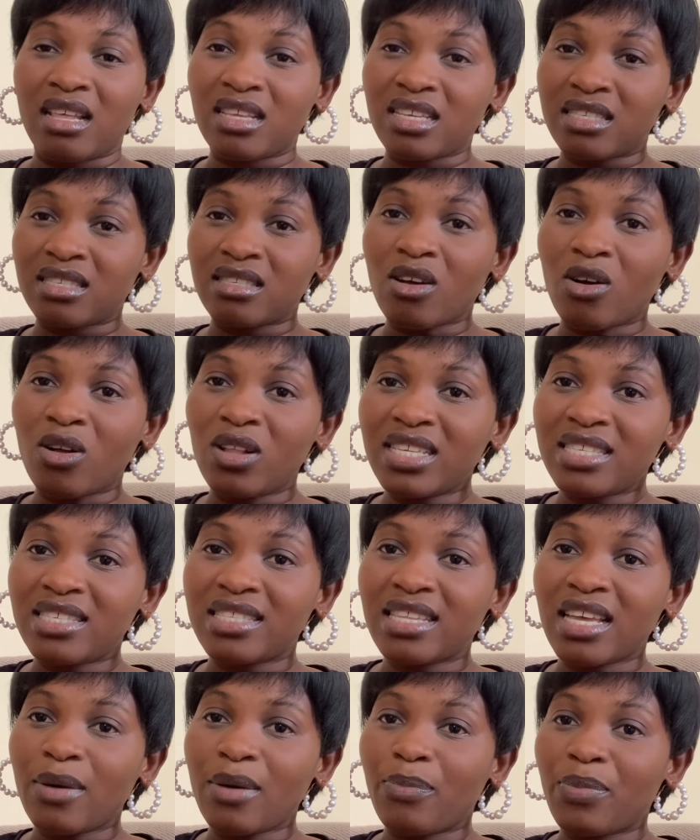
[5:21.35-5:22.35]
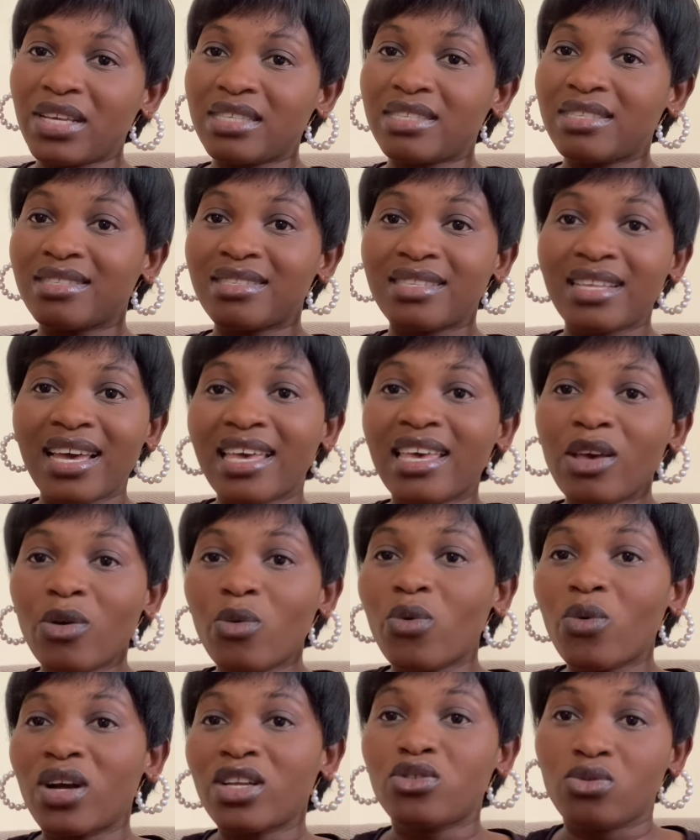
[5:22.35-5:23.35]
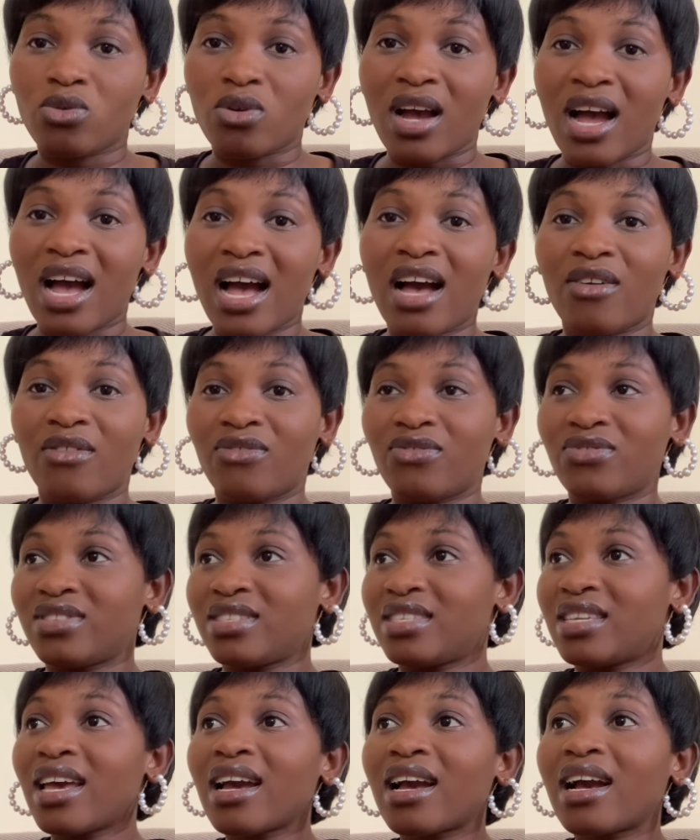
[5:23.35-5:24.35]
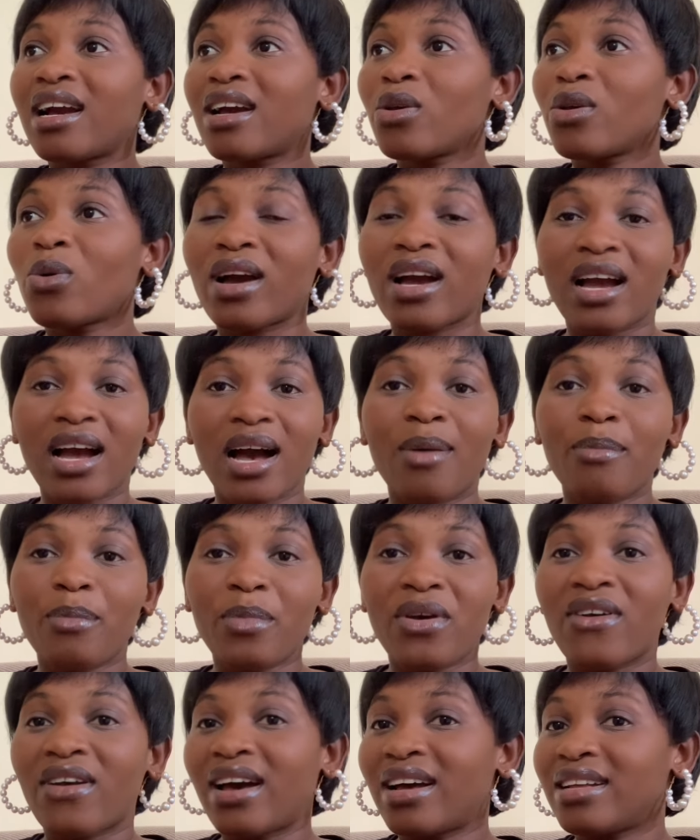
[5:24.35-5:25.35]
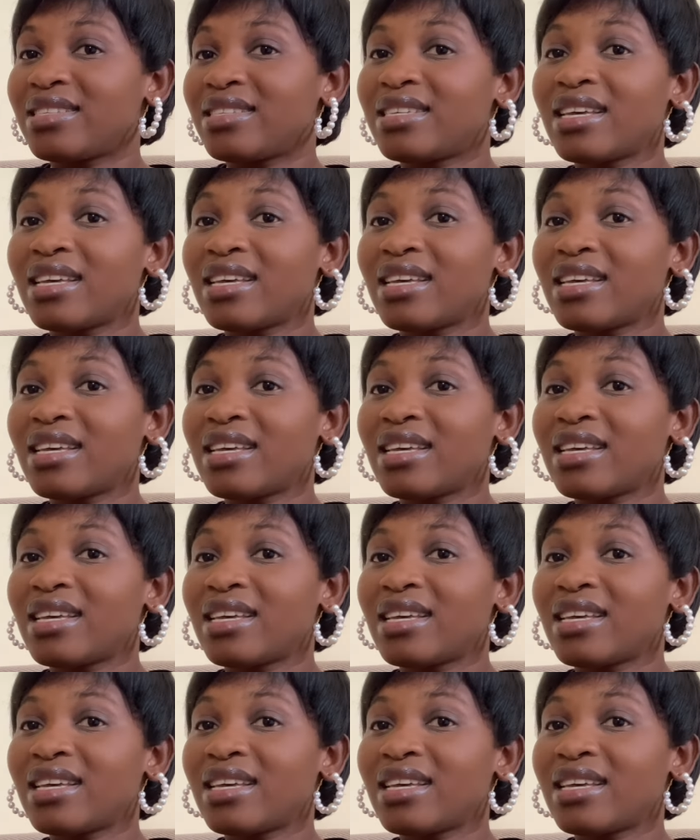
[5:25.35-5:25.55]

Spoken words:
This only step is taking what you have, take your camera,